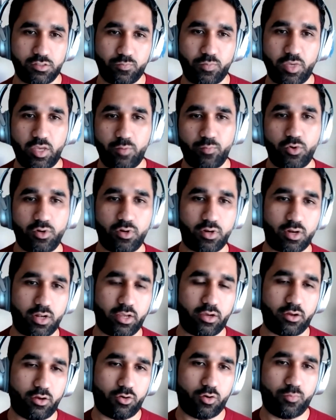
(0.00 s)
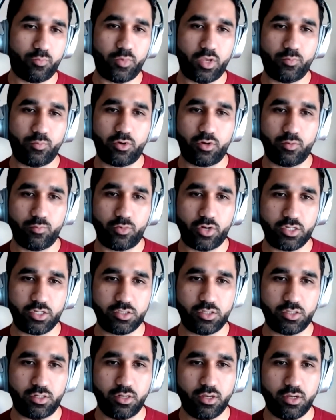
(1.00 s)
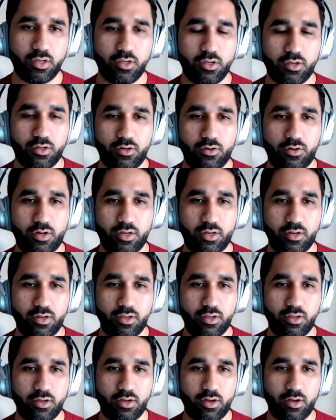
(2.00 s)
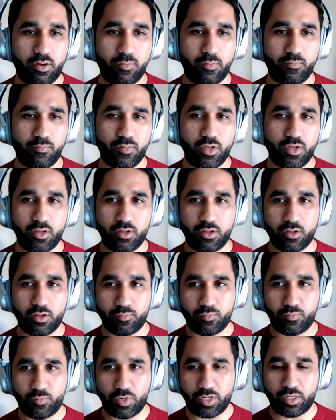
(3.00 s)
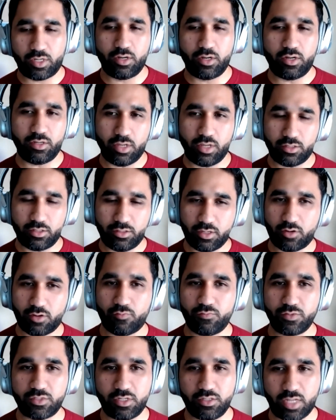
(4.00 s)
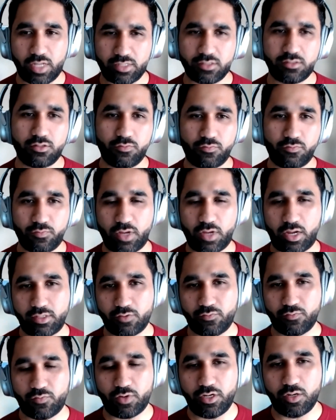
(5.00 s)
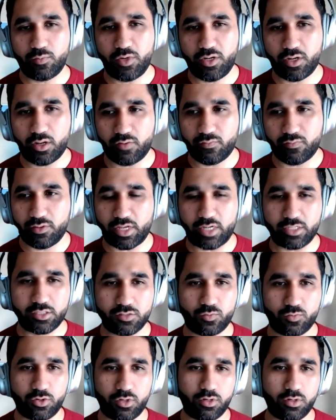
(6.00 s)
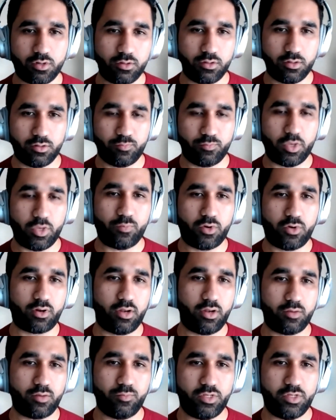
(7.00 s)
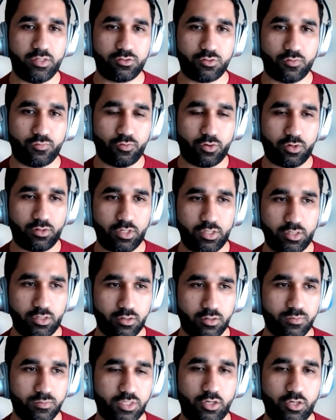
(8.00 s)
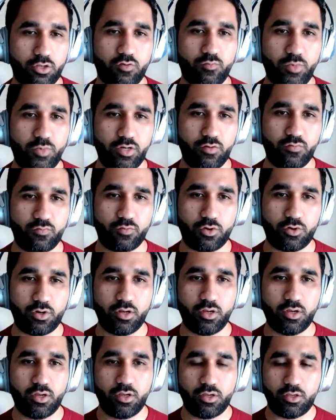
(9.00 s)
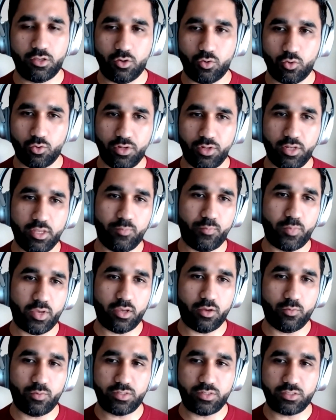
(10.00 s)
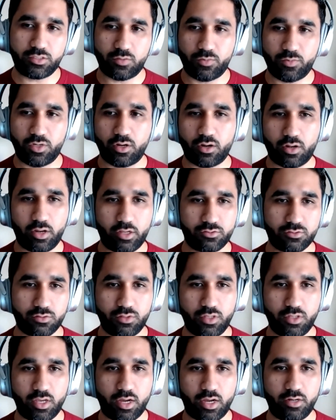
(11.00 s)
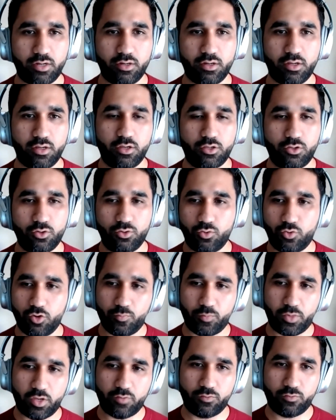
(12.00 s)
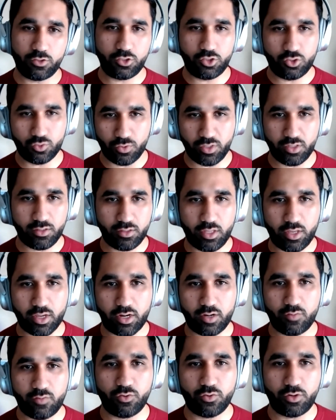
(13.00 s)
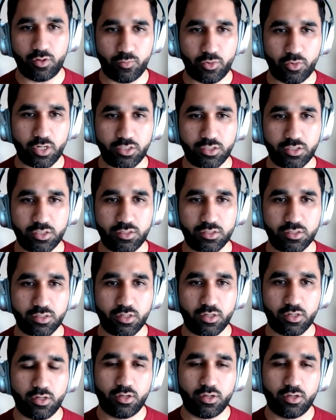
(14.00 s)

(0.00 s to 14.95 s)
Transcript: it's pay per click and not pay per impression right uh, but yeah there are obviously that's the at a fundamental level that's what pay per click means so for the terms that you bid for you only pay when someone clicks on the ad you don't pay for showing the ad for impressions